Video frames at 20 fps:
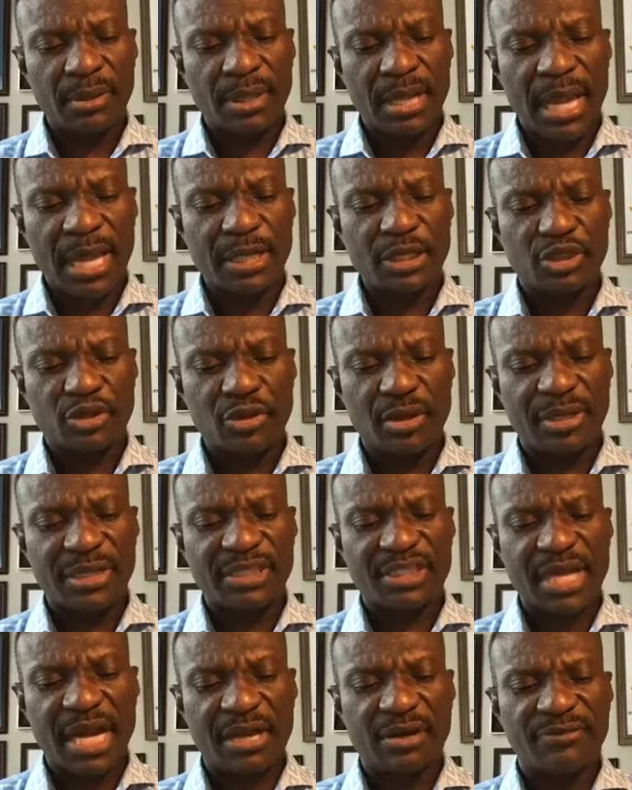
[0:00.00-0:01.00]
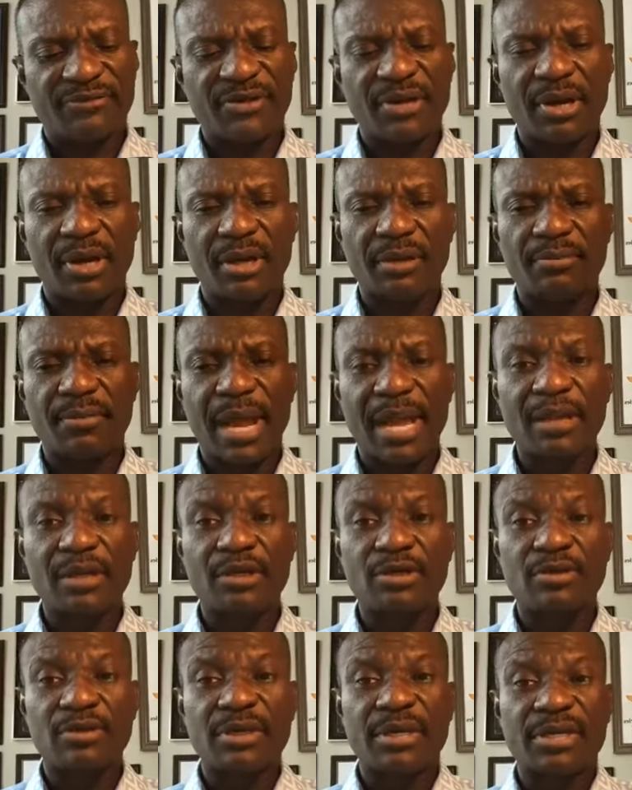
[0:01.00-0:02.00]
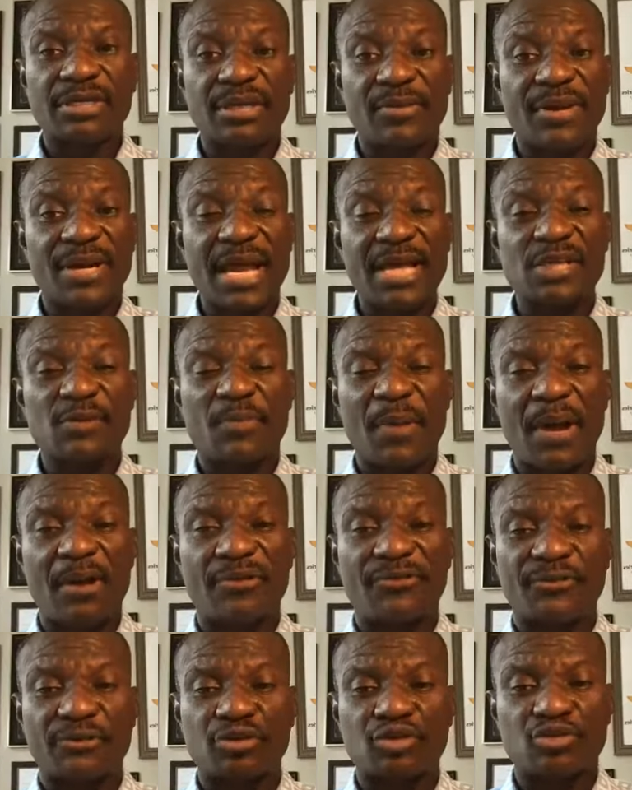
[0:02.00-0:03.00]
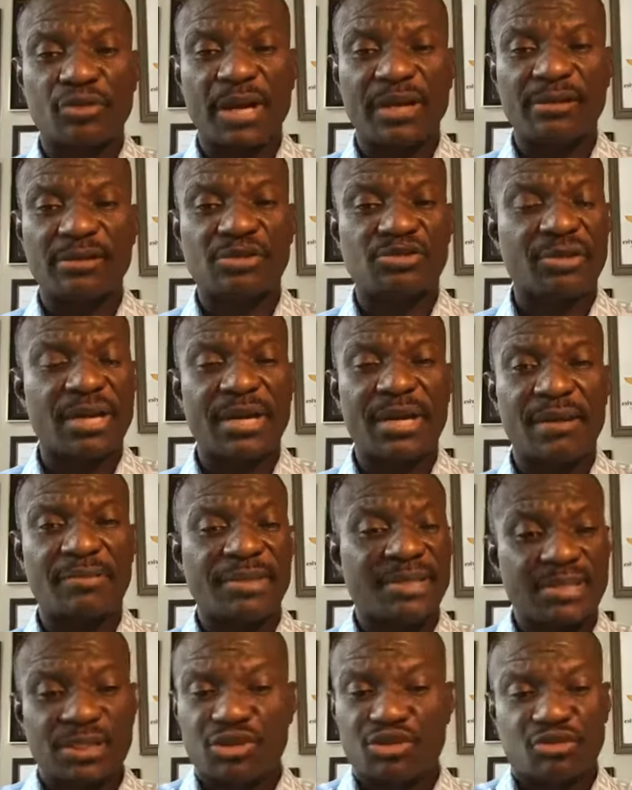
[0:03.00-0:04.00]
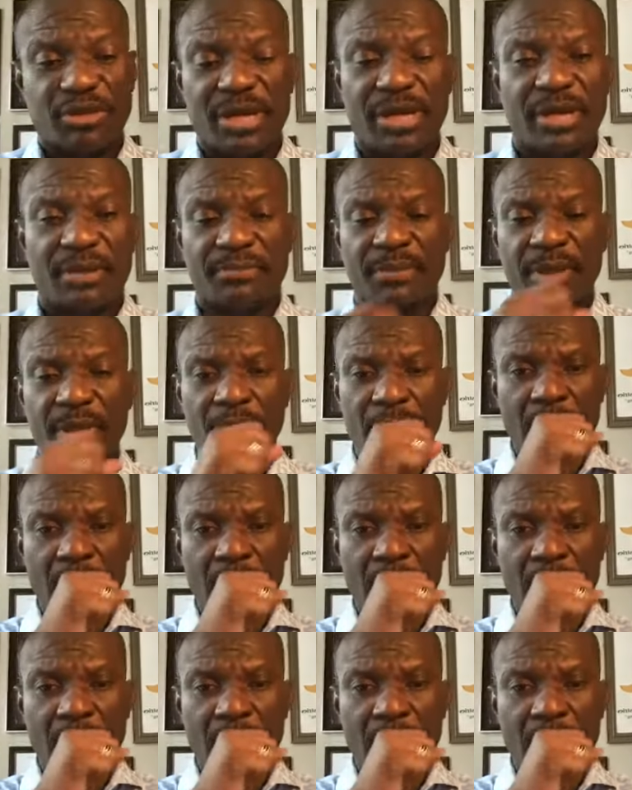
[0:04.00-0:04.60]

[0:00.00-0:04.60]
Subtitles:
And it's not a child of God. My goodness. I mean, that's powerful. Straight up. This is straight up.